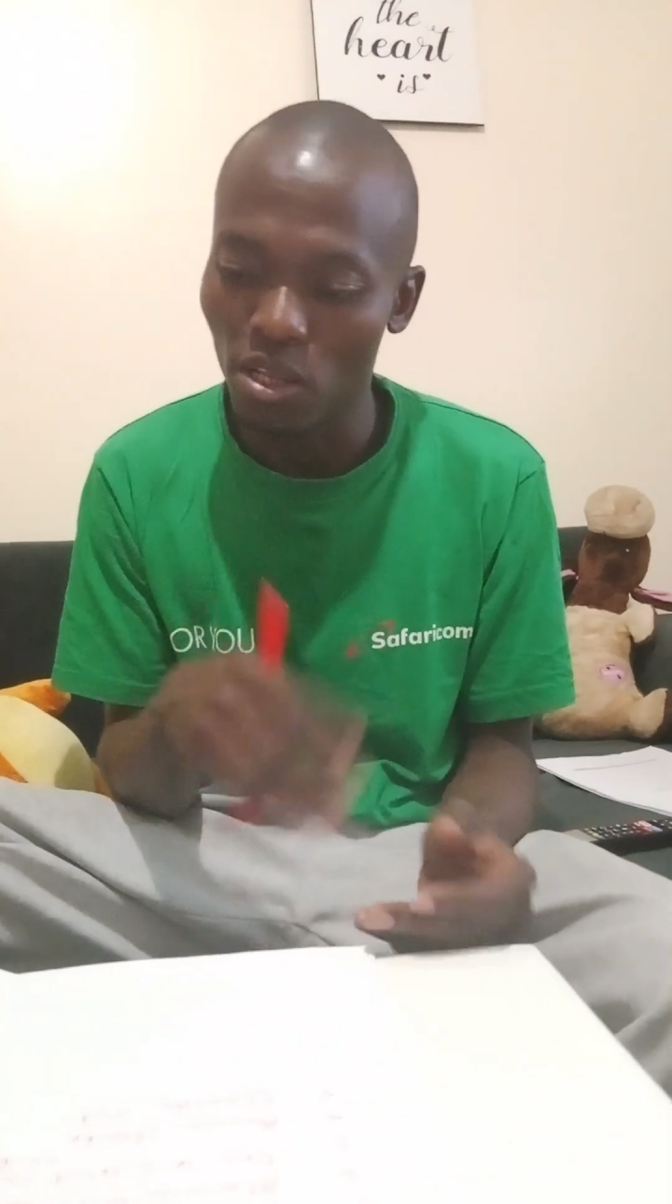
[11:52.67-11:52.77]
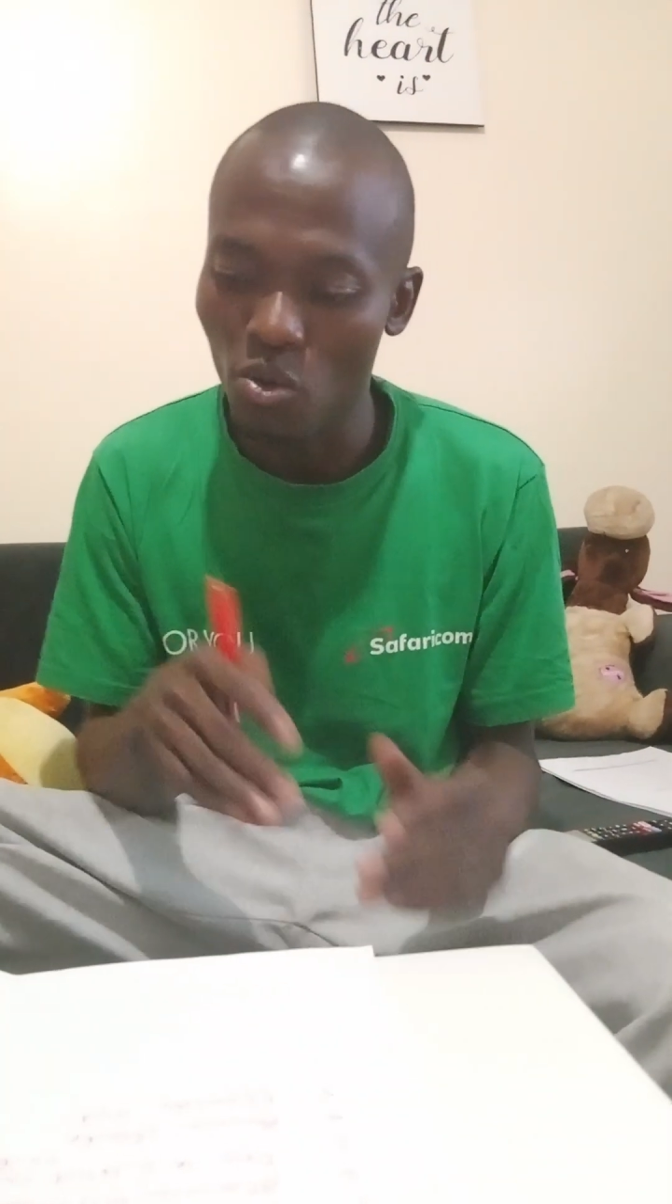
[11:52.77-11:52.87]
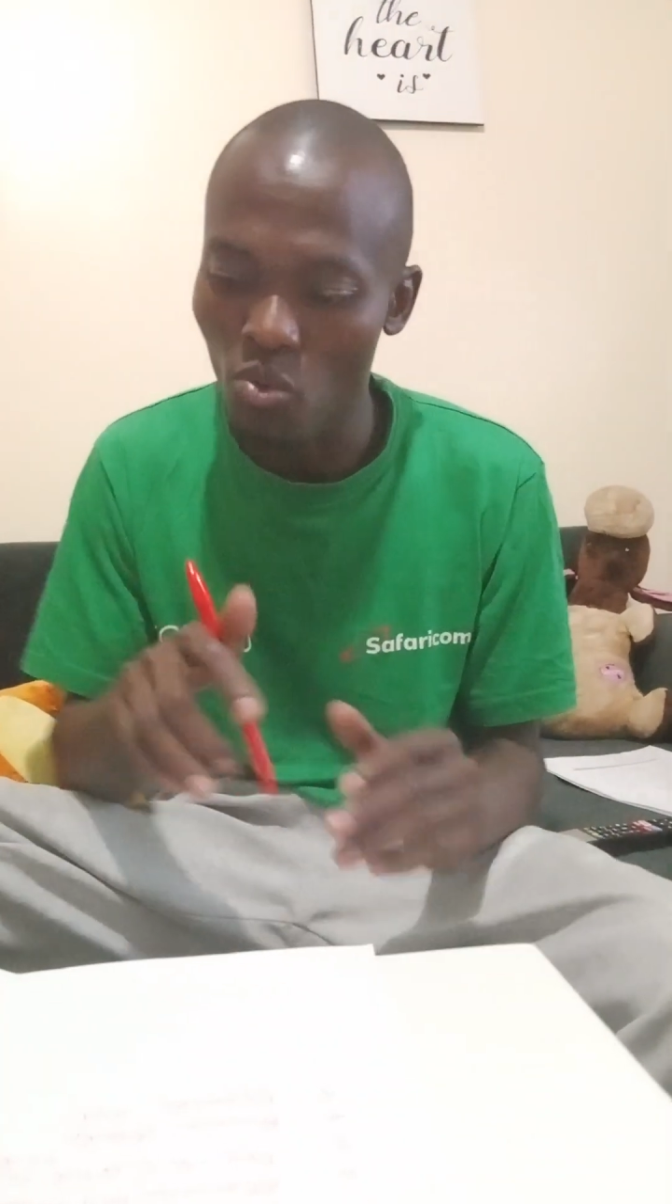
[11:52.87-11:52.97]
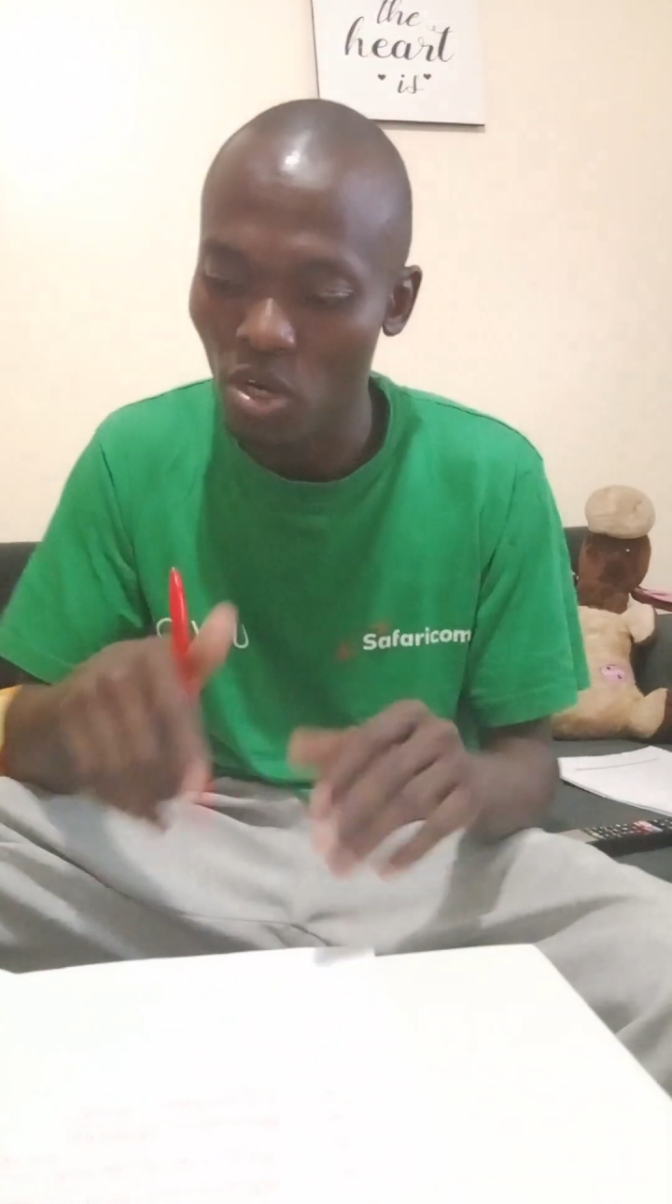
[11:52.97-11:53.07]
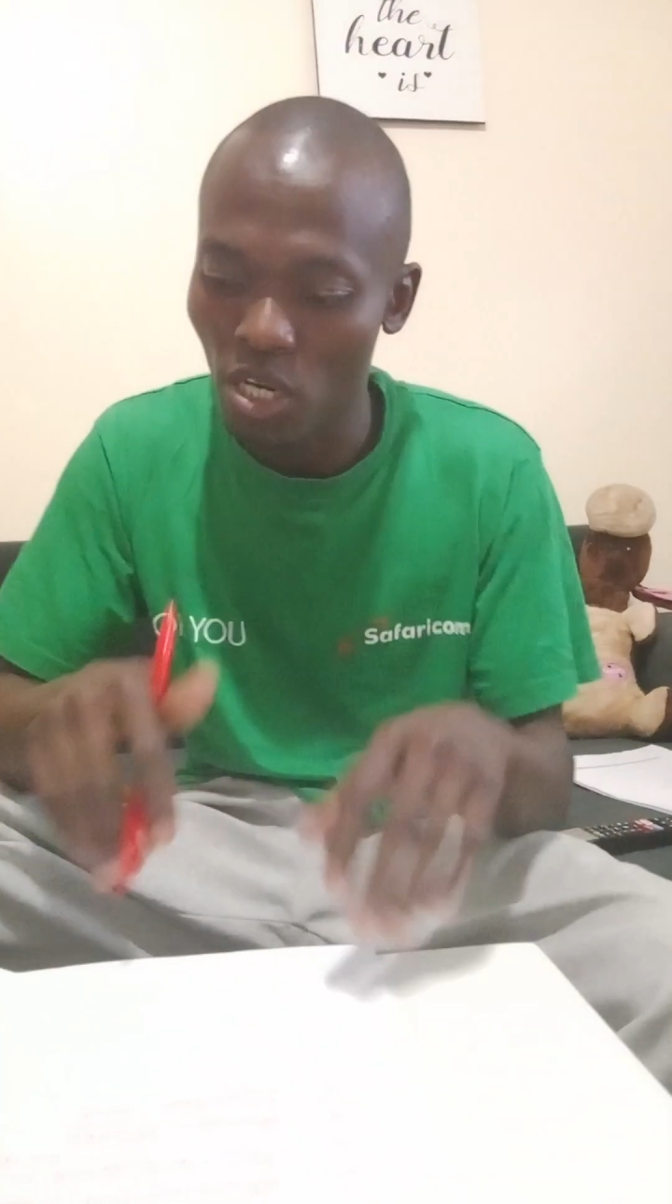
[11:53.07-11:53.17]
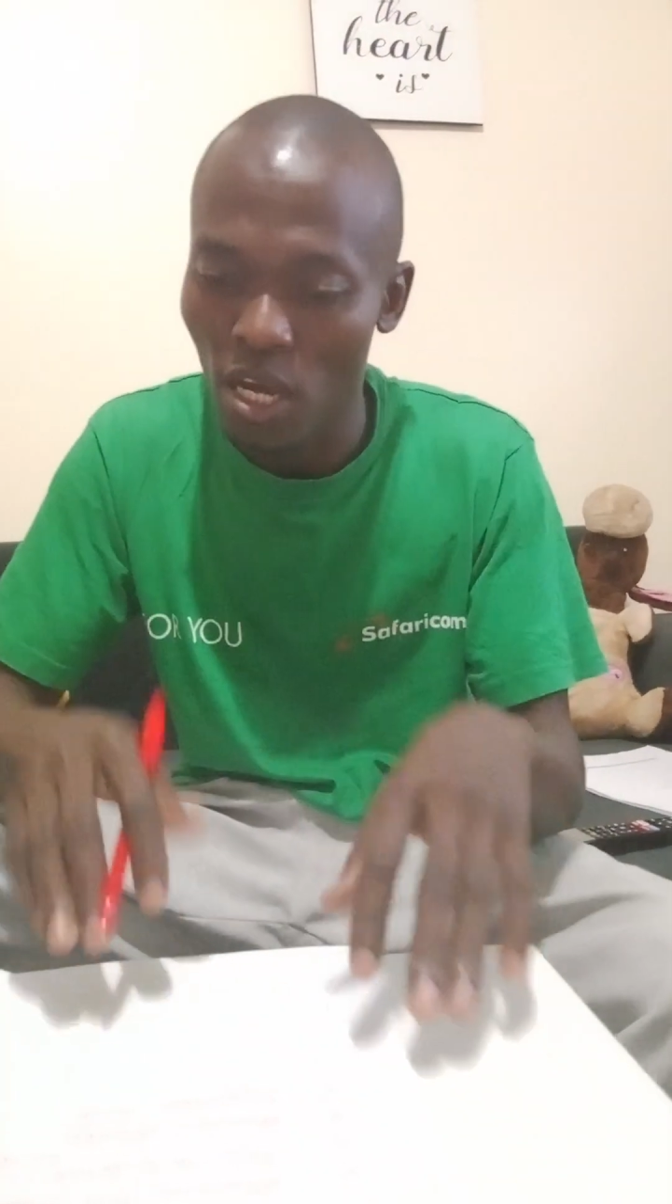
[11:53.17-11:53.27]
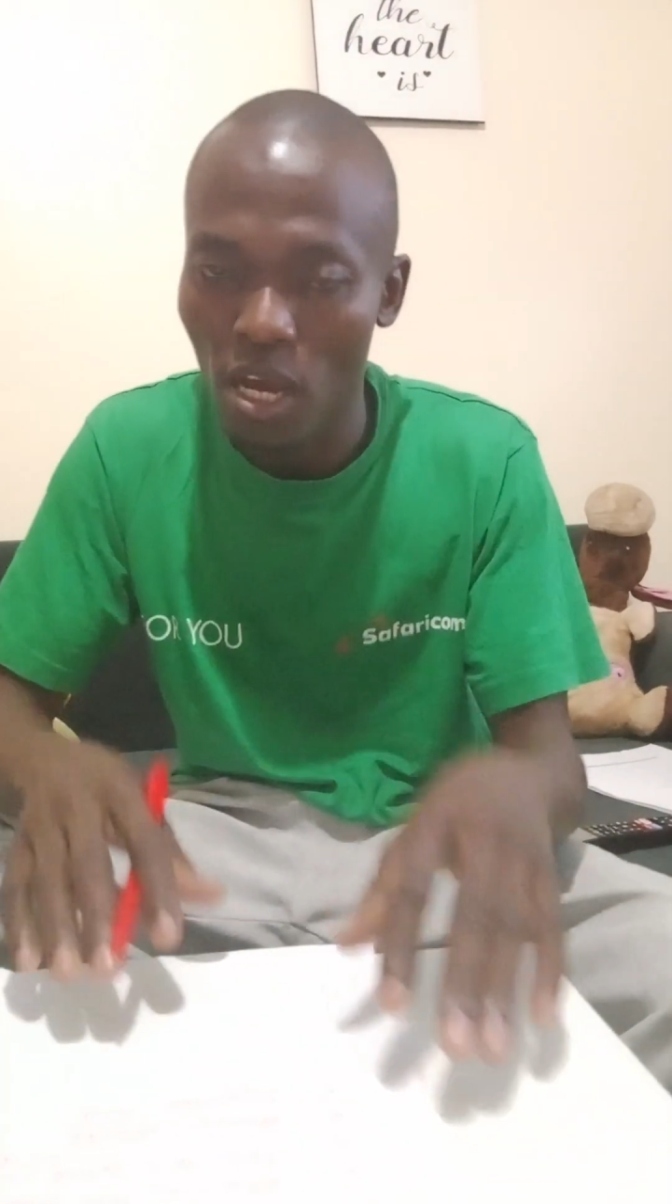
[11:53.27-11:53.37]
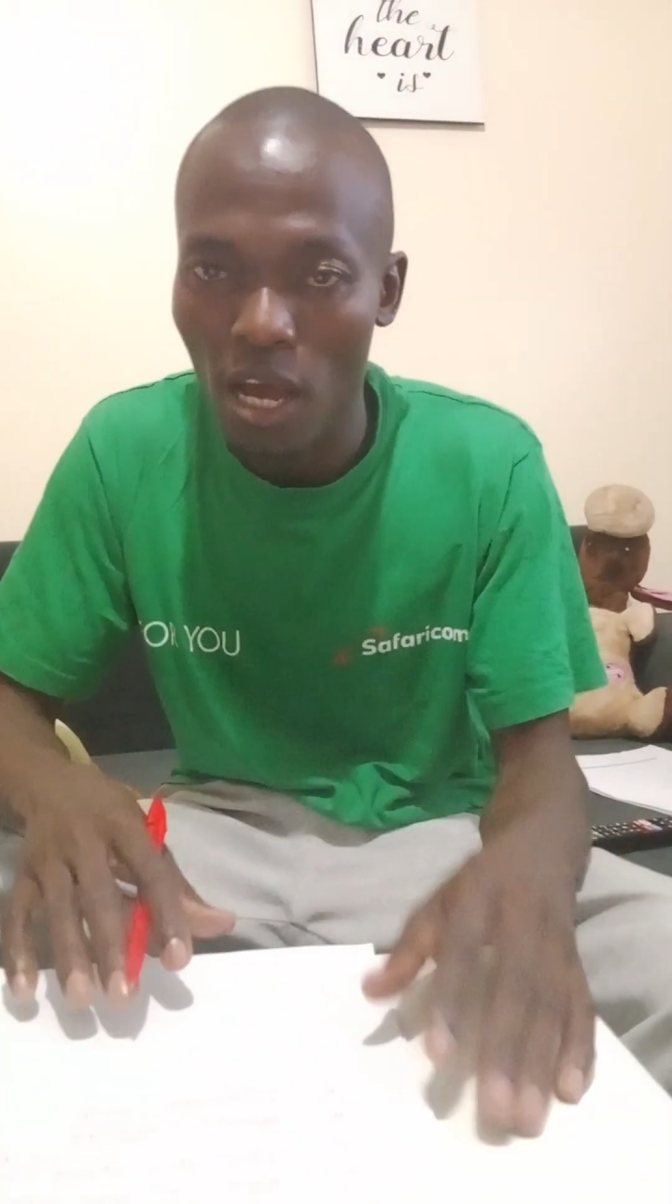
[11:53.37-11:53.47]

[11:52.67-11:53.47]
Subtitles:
the water